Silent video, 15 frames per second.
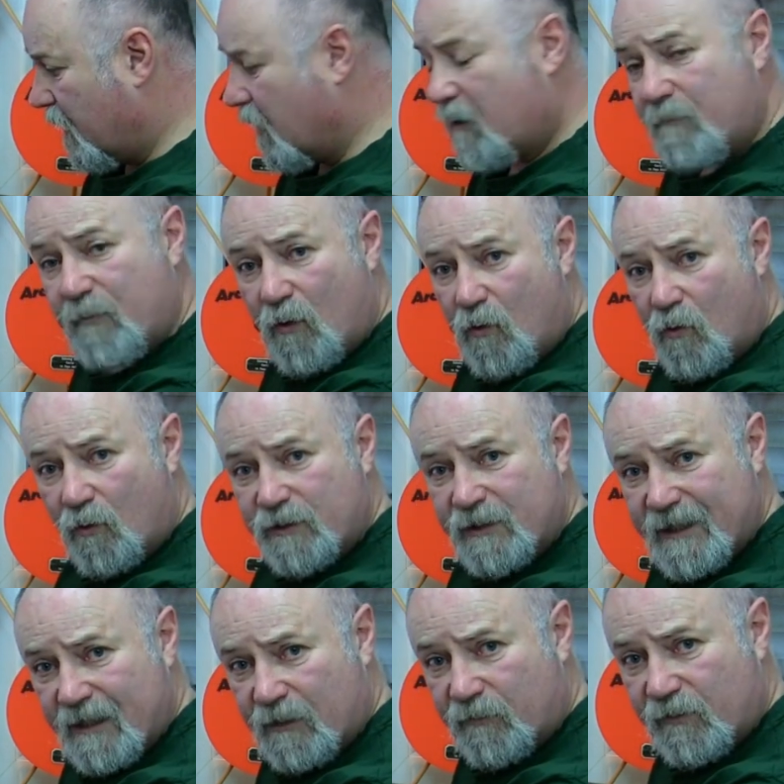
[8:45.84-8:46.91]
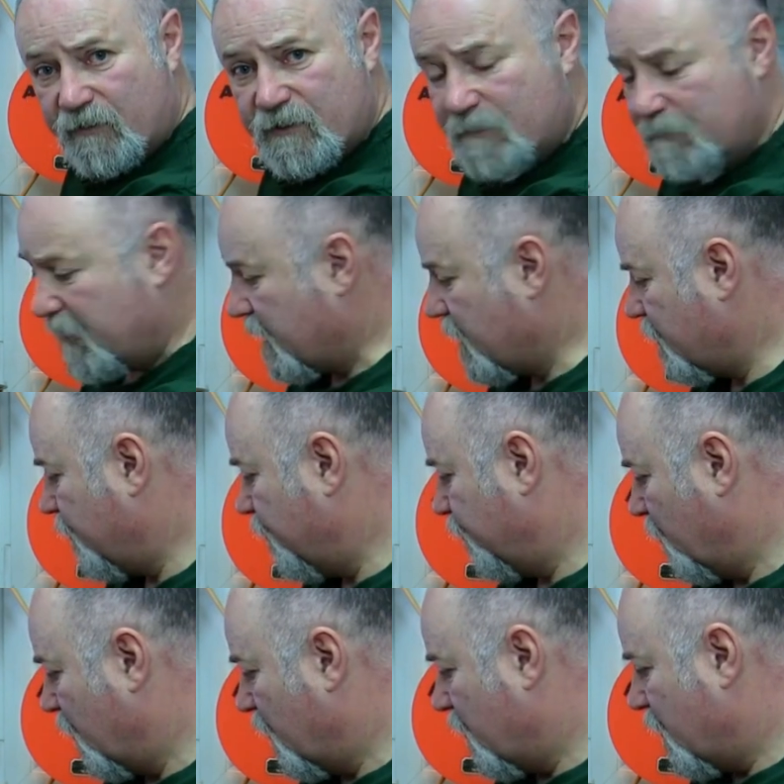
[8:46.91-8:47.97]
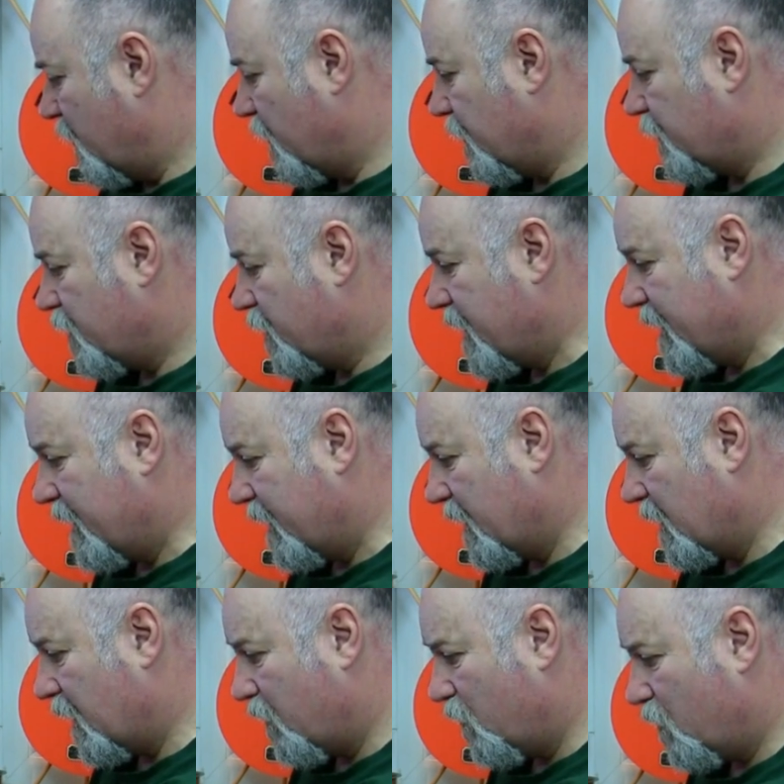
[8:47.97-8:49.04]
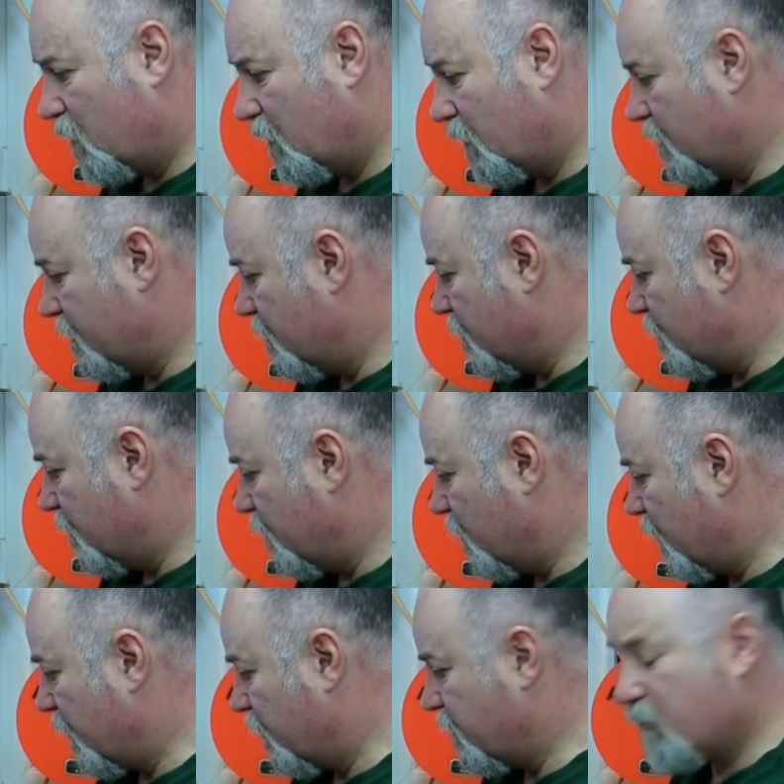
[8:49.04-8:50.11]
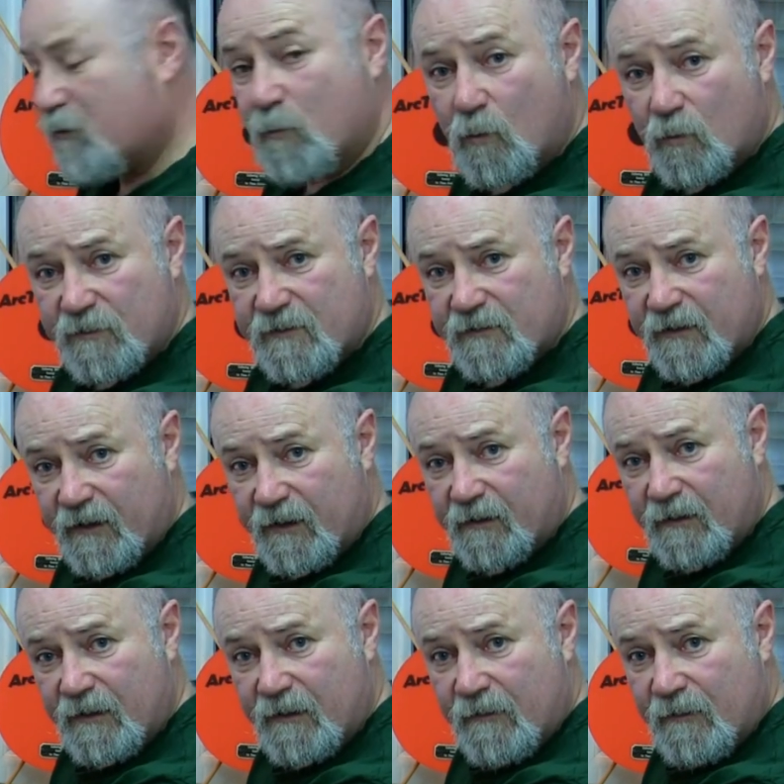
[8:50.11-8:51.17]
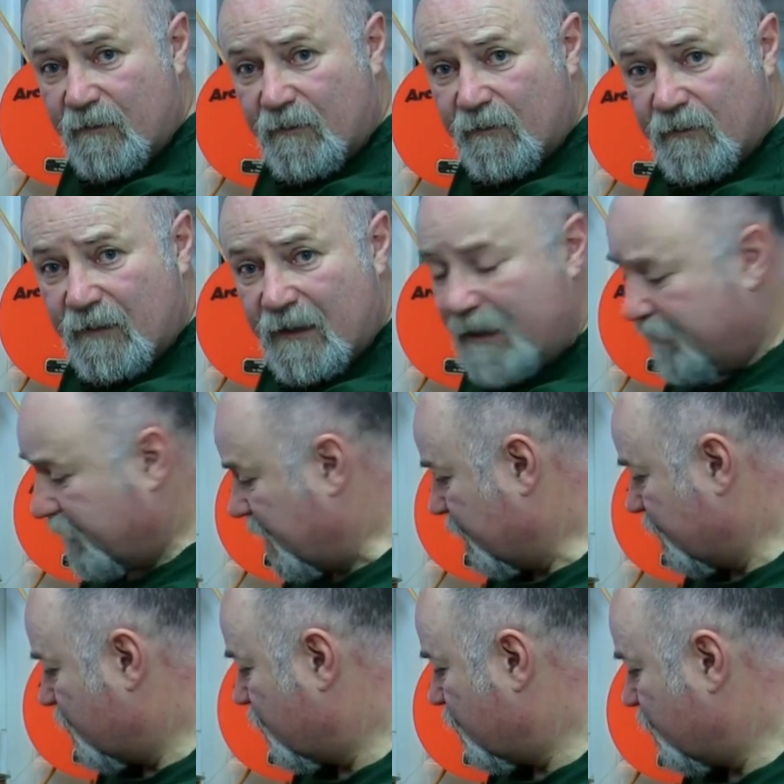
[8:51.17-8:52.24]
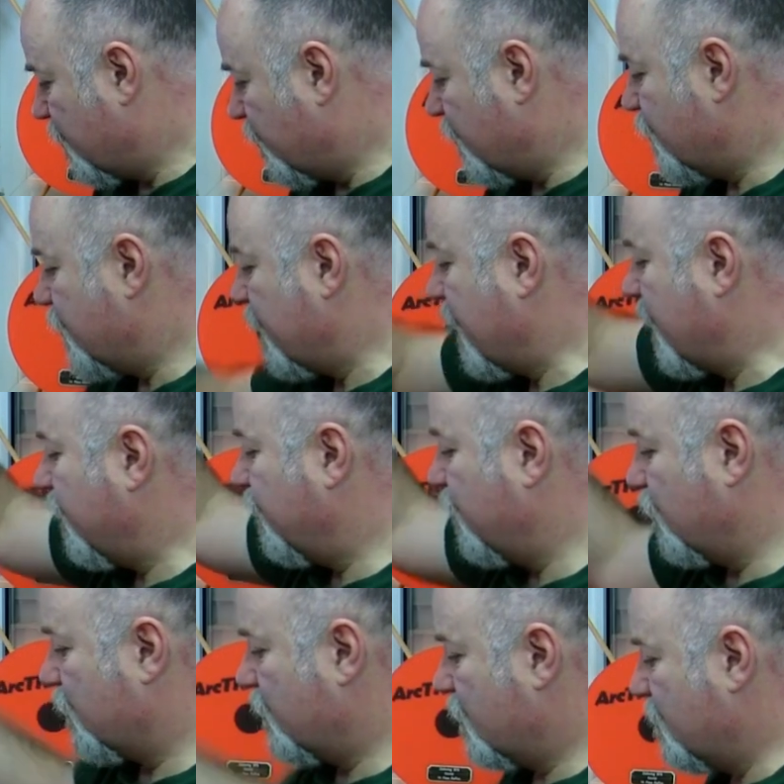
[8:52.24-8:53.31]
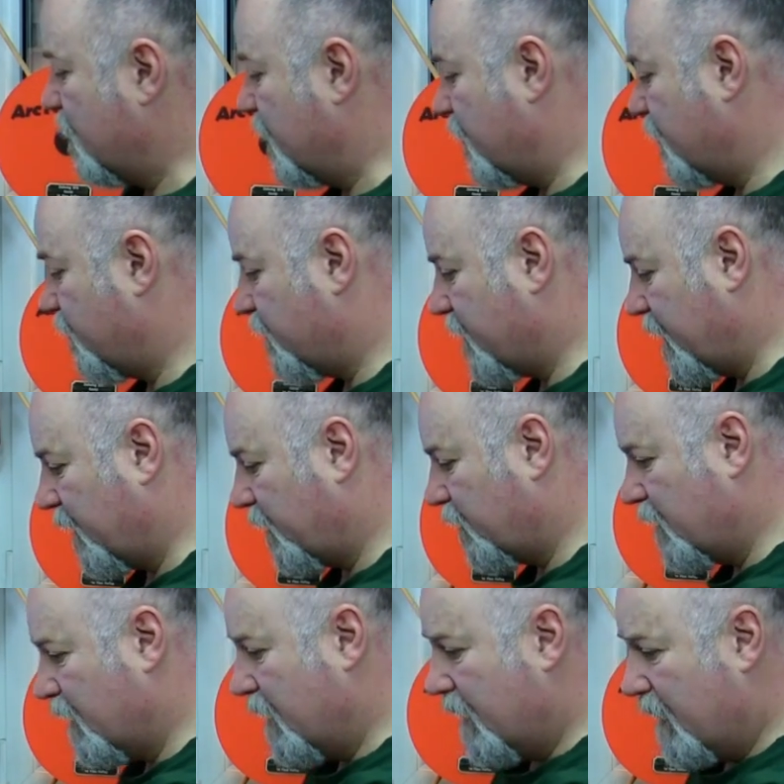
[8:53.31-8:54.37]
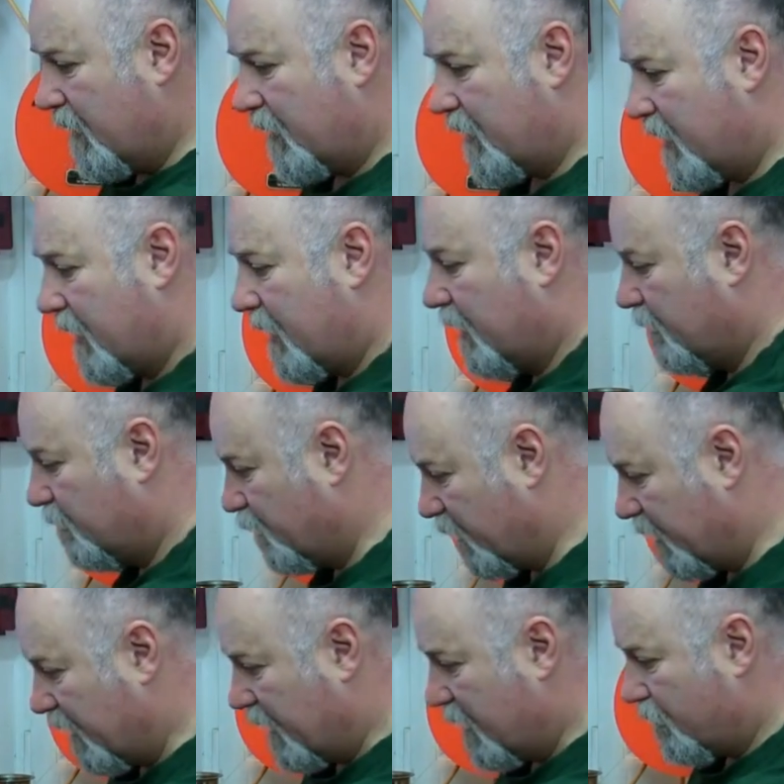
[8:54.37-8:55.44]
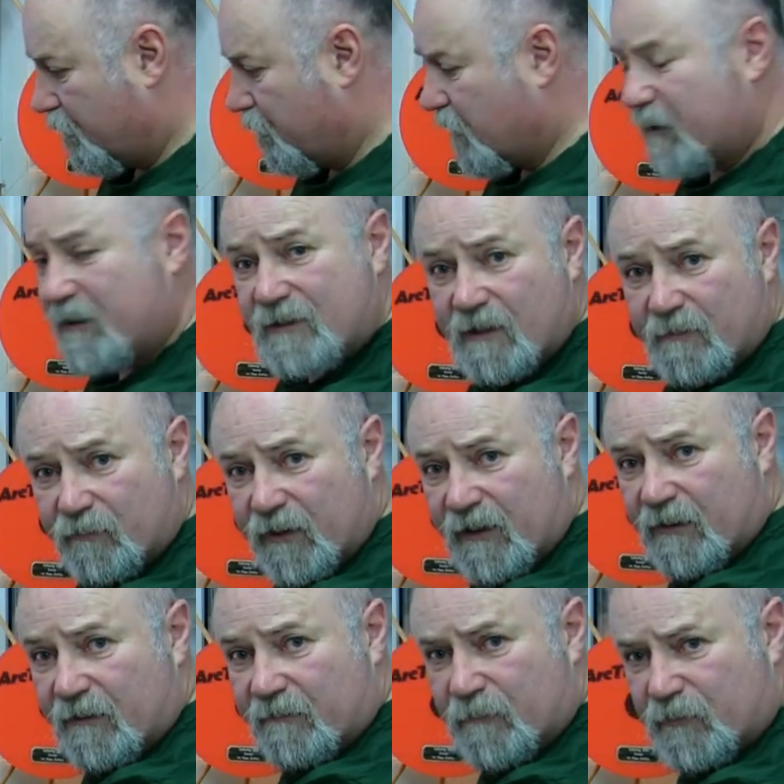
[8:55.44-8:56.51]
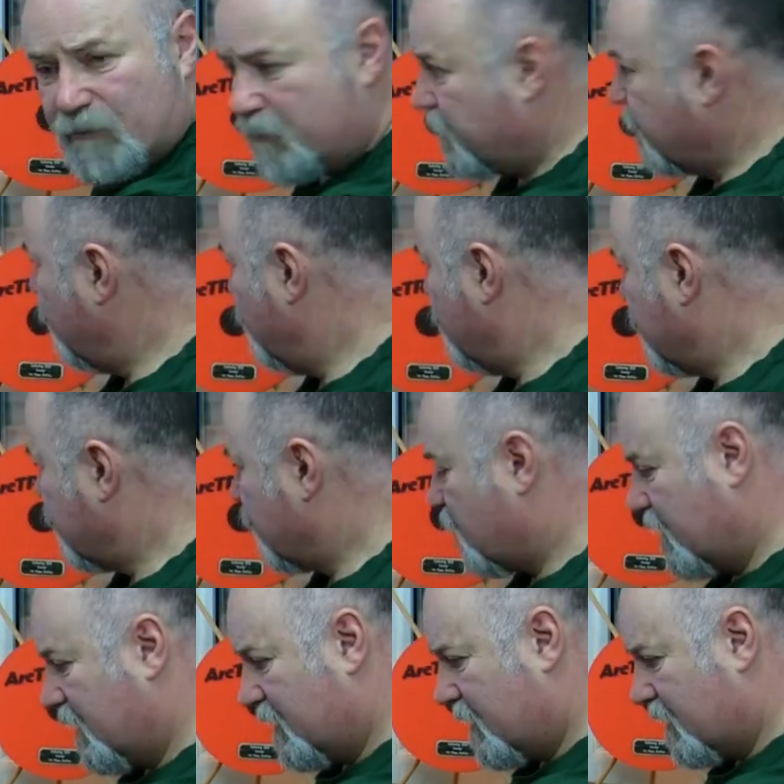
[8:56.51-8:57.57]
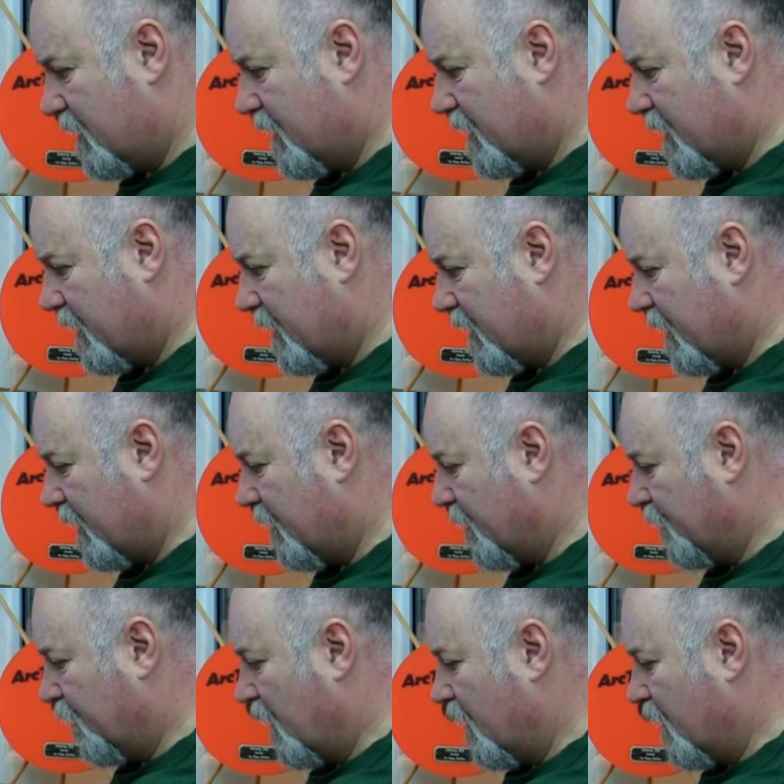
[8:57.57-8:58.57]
up or down the spinner and checking local, you know, towards the left hand side of the shaft or spinning it around and bringing it right in, bring it, I'm not sure if you can actually see that there.